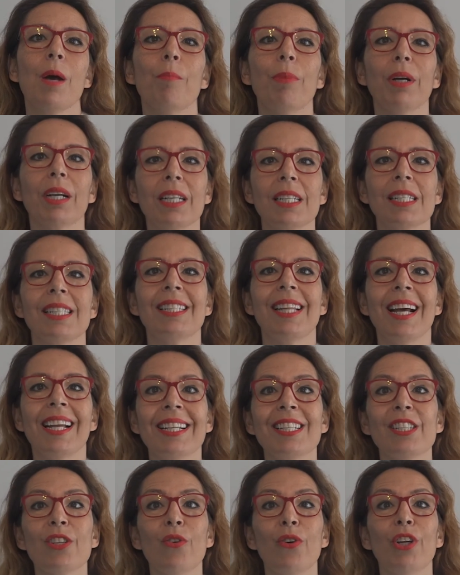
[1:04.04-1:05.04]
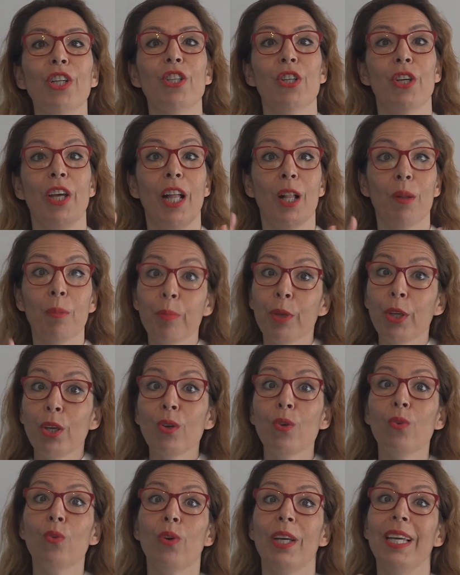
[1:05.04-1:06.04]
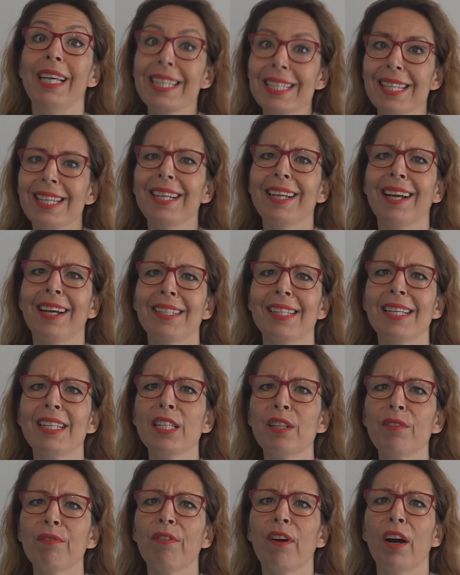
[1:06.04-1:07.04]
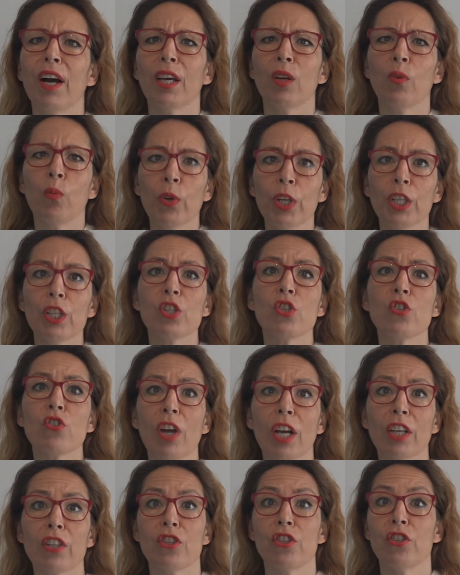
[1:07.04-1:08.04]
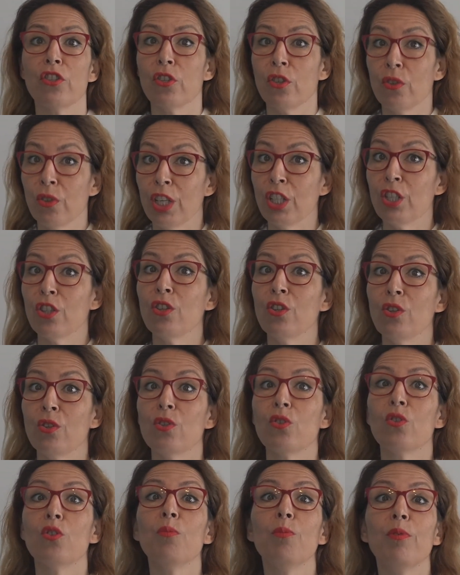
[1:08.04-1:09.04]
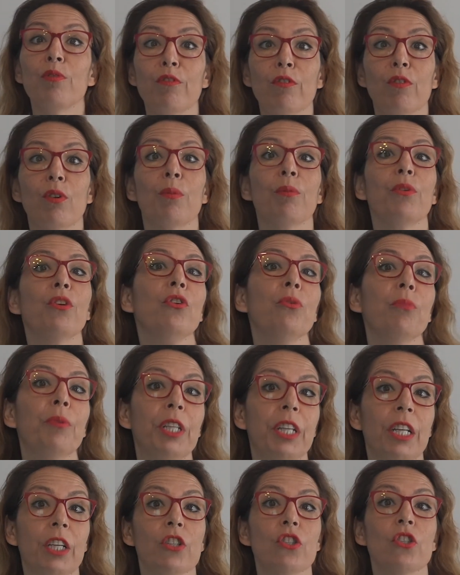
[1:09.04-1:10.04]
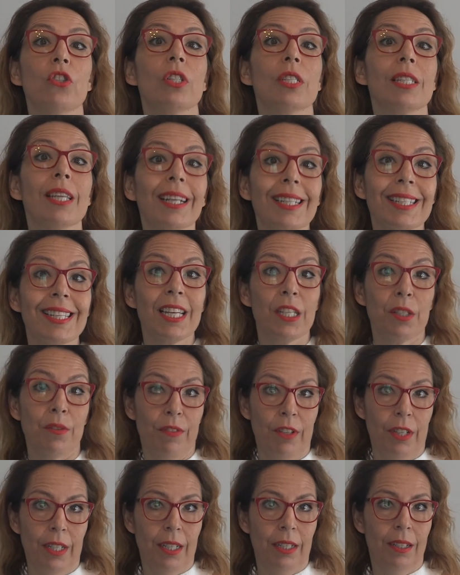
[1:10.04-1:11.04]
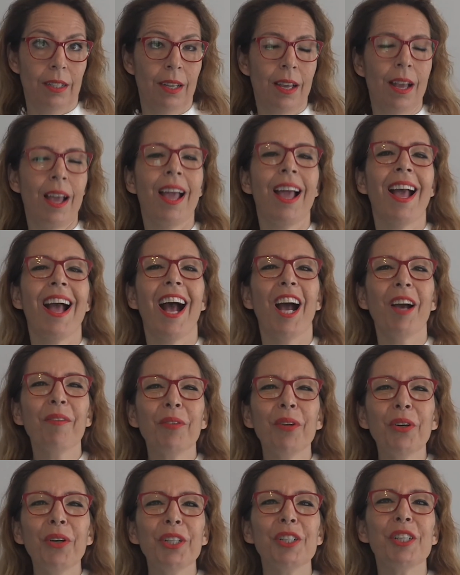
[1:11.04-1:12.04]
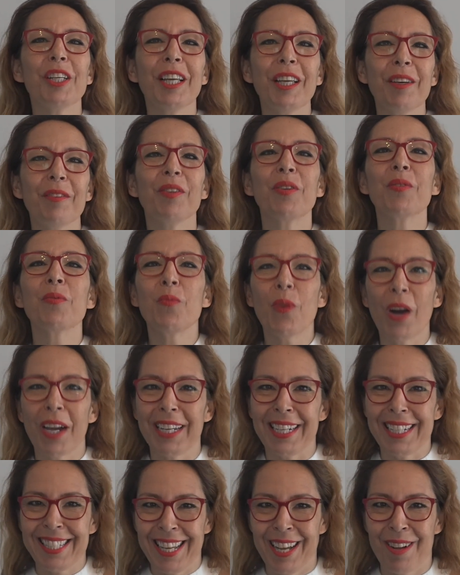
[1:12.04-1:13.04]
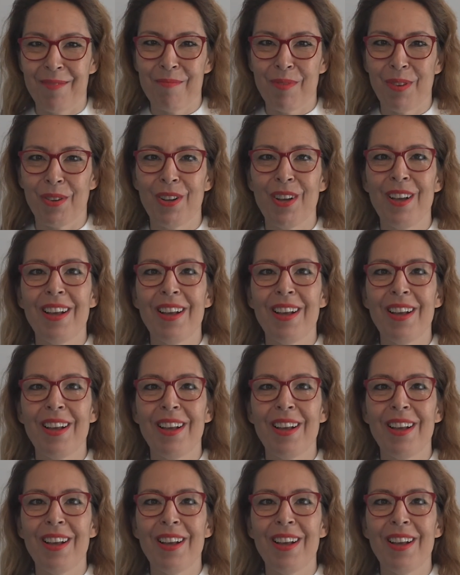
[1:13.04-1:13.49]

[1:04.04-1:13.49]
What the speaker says: because that is going to help you easily identify which structures you need to use to perform your mediation successfully. I'm going to give you one example.